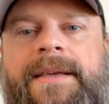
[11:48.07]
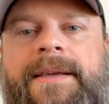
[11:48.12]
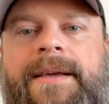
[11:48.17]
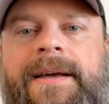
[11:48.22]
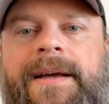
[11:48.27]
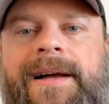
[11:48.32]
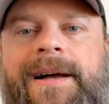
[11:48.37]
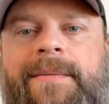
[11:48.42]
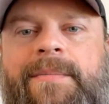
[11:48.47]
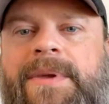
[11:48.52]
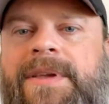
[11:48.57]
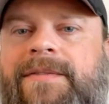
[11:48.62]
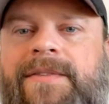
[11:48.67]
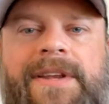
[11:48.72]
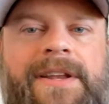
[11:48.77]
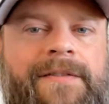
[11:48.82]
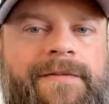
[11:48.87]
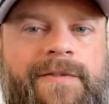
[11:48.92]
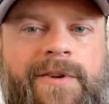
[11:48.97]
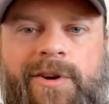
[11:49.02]

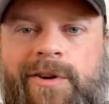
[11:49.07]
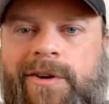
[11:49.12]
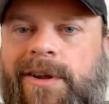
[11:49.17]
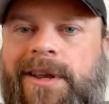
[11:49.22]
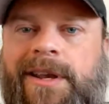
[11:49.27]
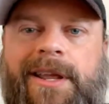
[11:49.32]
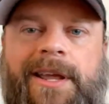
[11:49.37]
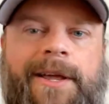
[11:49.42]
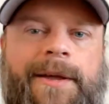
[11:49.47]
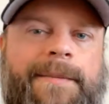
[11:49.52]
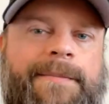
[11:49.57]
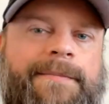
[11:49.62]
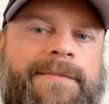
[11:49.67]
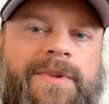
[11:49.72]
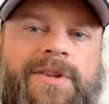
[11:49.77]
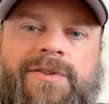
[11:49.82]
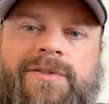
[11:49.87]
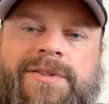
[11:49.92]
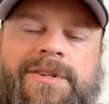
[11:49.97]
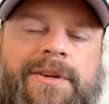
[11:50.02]
even if you're going to
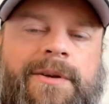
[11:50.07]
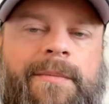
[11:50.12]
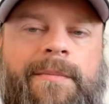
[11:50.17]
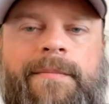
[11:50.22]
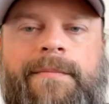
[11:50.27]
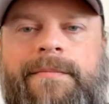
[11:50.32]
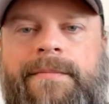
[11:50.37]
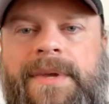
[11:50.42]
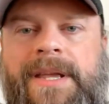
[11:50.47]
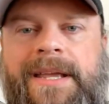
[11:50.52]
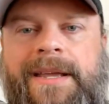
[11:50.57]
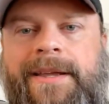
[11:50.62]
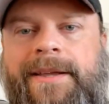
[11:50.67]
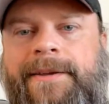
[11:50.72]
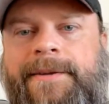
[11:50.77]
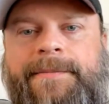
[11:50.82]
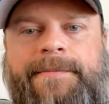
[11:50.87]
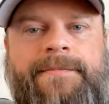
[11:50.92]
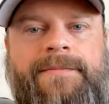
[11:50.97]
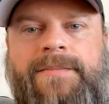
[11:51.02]
use them
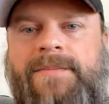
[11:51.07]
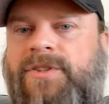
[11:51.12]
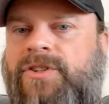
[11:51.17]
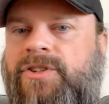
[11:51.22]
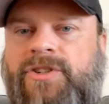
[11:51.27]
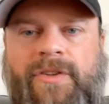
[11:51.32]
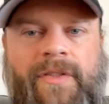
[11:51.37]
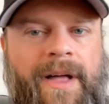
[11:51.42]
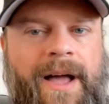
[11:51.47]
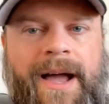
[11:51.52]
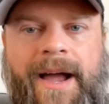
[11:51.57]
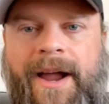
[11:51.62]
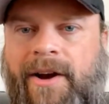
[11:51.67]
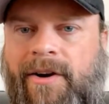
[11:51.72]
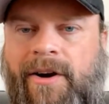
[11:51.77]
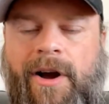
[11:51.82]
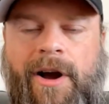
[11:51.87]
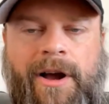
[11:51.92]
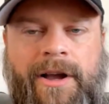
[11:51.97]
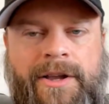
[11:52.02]
in July
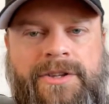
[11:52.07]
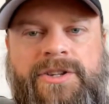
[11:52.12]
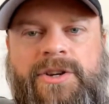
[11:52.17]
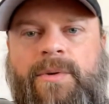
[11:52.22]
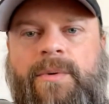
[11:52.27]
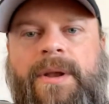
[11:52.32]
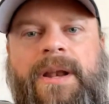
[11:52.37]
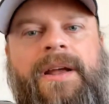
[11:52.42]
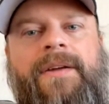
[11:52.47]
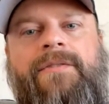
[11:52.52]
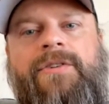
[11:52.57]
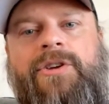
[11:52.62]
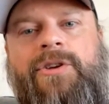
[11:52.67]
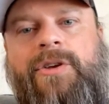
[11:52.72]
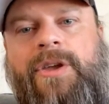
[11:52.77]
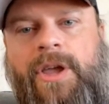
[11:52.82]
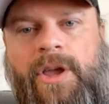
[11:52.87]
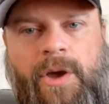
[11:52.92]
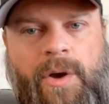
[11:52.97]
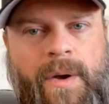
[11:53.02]
or August or whatever, you
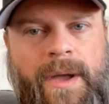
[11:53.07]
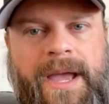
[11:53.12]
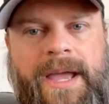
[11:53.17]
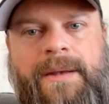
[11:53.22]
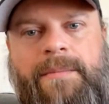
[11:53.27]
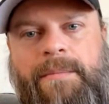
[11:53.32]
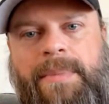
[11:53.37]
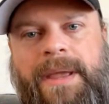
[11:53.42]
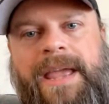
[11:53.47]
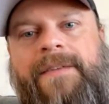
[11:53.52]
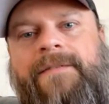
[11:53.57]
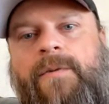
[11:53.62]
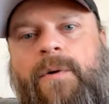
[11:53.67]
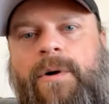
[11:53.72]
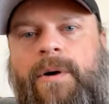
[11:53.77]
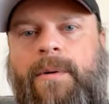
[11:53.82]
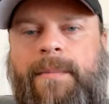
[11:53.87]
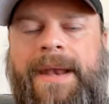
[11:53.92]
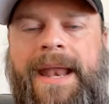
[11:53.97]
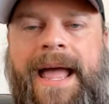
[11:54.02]
can go ahead and pay
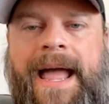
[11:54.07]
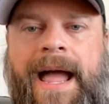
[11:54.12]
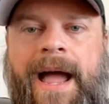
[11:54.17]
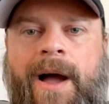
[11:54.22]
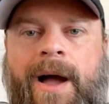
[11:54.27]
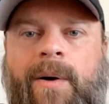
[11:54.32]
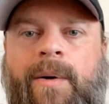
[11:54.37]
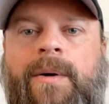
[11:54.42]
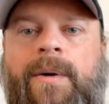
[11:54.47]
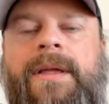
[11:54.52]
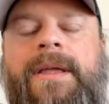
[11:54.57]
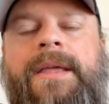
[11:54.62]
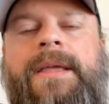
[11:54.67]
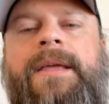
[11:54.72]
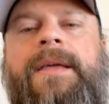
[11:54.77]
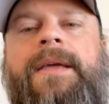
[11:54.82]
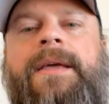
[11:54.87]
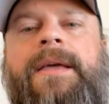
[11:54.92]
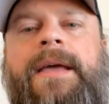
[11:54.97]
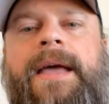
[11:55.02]
for them now,
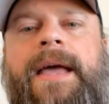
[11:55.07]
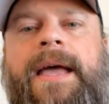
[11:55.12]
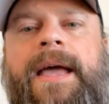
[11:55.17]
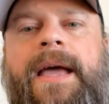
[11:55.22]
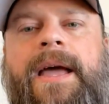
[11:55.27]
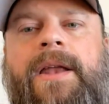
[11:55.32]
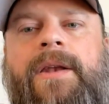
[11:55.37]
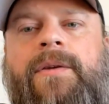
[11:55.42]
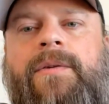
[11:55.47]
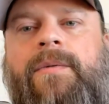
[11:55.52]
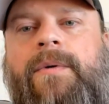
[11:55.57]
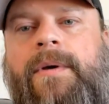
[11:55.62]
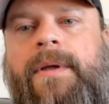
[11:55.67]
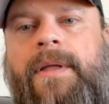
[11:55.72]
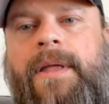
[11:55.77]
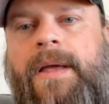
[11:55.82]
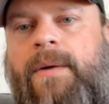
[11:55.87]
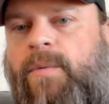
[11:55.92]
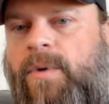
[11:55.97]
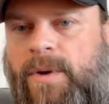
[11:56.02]
and
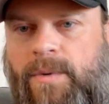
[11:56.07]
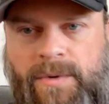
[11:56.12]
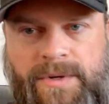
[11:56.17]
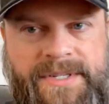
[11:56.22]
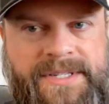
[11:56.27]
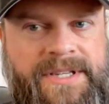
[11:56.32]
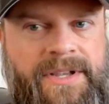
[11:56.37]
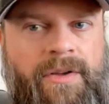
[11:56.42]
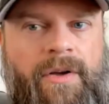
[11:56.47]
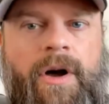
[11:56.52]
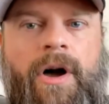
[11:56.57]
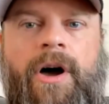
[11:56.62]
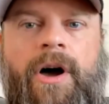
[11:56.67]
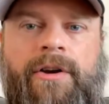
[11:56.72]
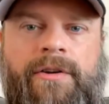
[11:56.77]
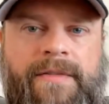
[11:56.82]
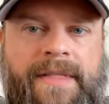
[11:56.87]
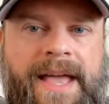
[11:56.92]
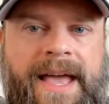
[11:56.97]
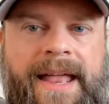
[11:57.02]
we will still
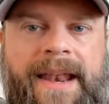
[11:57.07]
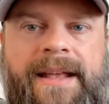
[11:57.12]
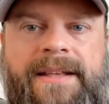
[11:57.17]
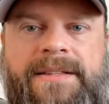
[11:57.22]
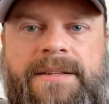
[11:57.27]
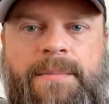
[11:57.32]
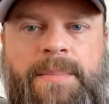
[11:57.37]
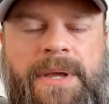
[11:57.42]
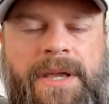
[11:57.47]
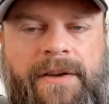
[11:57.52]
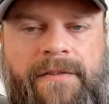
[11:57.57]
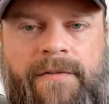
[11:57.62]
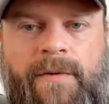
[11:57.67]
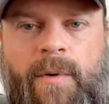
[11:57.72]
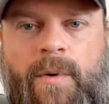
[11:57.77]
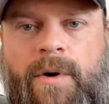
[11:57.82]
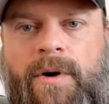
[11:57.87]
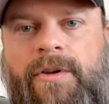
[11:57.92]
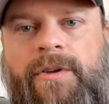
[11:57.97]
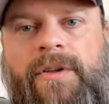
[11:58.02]
honor that as a pick
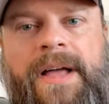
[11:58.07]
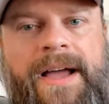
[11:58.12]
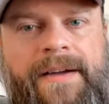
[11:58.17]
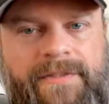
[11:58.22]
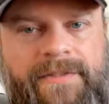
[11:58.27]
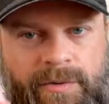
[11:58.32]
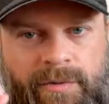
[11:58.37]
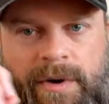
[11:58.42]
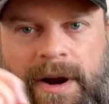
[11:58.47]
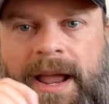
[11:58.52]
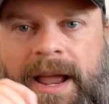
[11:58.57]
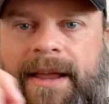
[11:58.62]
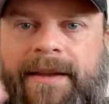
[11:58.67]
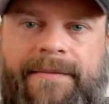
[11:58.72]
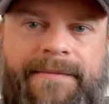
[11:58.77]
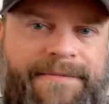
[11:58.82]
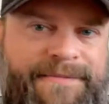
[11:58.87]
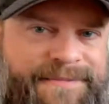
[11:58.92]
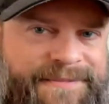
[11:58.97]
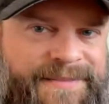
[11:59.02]
4. You'll have to write,
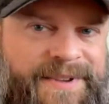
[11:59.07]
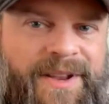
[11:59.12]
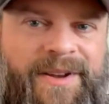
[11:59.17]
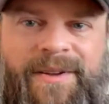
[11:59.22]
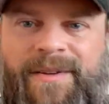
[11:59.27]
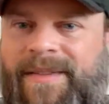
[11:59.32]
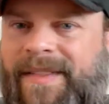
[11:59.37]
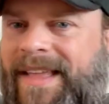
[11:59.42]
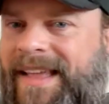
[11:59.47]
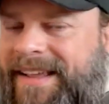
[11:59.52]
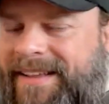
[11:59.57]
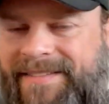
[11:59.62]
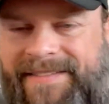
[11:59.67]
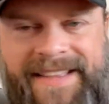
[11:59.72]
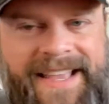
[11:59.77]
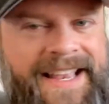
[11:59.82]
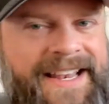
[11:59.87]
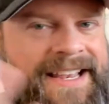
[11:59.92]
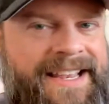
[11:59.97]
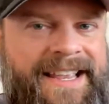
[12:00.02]
like
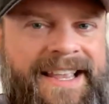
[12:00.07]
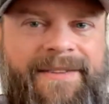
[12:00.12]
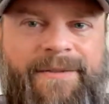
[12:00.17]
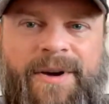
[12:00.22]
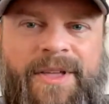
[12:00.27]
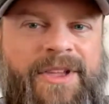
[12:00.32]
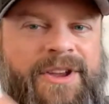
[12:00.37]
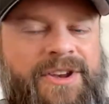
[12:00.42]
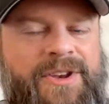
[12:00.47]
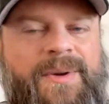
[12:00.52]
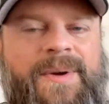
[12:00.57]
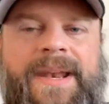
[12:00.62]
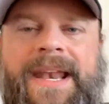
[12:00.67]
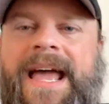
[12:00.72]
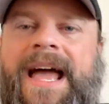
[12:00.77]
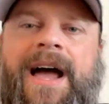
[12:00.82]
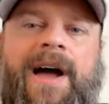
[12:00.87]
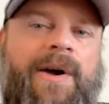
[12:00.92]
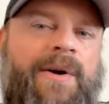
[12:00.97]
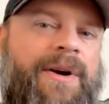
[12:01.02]
whether you do it
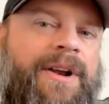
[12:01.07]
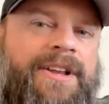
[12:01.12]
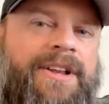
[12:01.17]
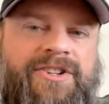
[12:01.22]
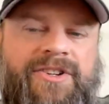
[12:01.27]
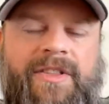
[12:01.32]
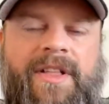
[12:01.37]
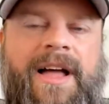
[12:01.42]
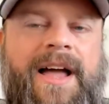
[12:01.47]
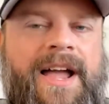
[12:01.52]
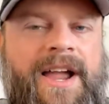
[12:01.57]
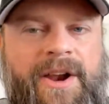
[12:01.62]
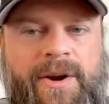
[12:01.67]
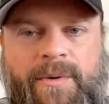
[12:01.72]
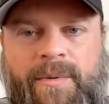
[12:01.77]
now or in July or